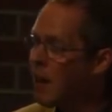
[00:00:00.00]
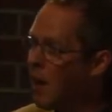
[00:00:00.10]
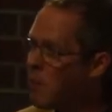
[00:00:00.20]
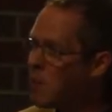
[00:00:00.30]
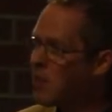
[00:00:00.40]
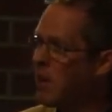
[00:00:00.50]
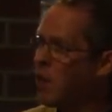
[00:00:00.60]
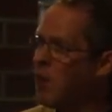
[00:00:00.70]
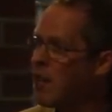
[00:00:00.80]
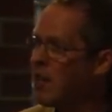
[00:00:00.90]
Governments
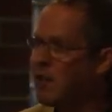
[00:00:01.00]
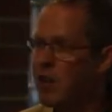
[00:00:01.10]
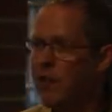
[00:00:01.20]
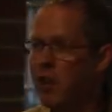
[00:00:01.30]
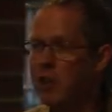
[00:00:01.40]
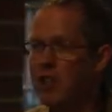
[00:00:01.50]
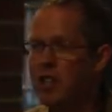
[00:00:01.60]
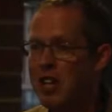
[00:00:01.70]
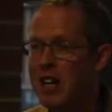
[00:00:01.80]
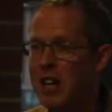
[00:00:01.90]
have a great deal of difficulty
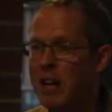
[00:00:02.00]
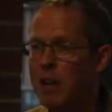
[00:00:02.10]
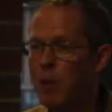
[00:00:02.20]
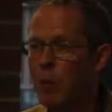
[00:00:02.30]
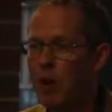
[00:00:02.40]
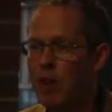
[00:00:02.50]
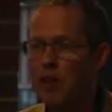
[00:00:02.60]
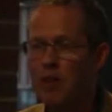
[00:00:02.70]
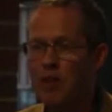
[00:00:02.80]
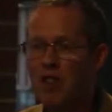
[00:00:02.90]
dealing
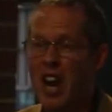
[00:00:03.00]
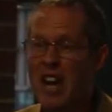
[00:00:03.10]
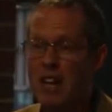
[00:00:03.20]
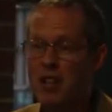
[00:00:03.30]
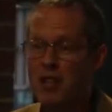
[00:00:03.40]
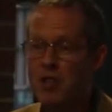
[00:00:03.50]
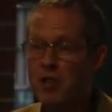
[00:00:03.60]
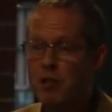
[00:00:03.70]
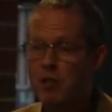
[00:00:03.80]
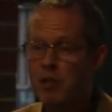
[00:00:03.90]
with
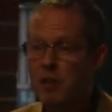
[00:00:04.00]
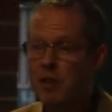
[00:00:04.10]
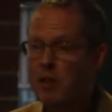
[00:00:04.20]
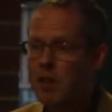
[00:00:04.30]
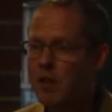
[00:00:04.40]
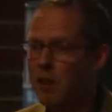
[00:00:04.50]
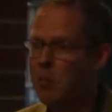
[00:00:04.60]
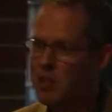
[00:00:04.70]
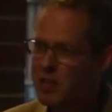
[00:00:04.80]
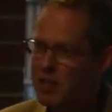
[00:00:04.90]
change. And
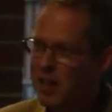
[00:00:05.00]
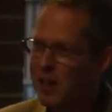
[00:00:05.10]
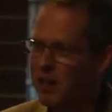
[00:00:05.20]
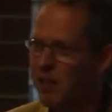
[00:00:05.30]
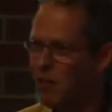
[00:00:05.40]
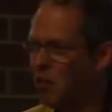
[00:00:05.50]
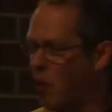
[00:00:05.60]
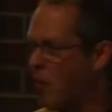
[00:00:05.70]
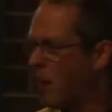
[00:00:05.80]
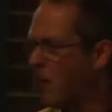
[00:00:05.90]
uh, we see that in
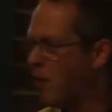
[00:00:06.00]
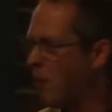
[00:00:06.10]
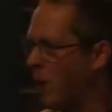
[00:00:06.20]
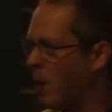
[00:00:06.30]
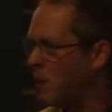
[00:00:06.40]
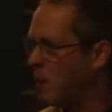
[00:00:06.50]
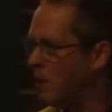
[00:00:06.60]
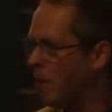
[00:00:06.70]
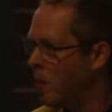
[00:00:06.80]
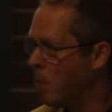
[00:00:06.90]
so many different ways
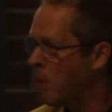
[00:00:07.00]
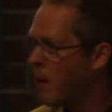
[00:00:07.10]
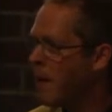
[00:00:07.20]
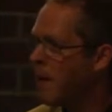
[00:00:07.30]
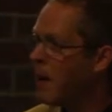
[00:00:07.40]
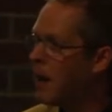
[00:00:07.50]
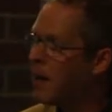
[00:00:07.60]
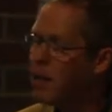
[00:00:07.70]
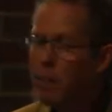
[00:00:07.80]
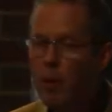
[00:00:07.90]
at the moment.
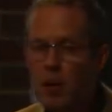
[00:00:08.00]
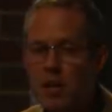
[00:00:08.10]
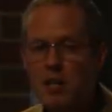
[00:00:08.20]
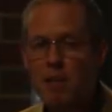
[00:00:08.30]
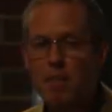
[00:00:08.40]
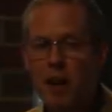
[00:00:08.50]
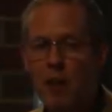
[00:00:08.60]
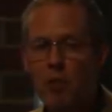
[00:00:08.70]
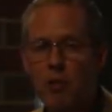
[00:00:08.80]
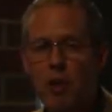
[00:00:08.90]
And the point
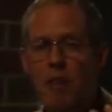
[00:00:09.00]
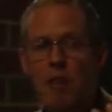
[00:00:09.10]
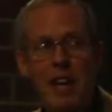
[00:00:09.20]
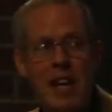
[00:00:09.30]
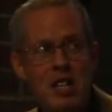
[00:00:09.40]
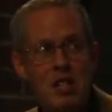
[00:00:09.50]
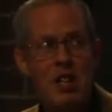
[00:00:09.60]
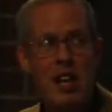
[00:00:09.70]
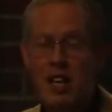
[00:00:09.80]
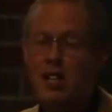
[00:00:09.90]
about the
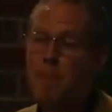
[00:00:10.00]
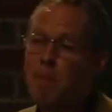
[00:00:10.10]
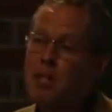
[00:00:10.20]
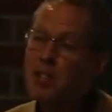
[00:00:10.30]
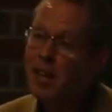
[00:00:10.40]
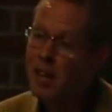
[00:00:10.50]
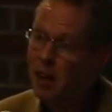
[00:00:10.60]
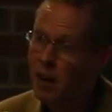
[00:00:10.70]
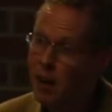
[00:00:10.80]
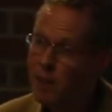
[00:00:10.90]
internet in
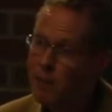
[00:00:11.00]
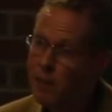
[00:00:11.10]
particular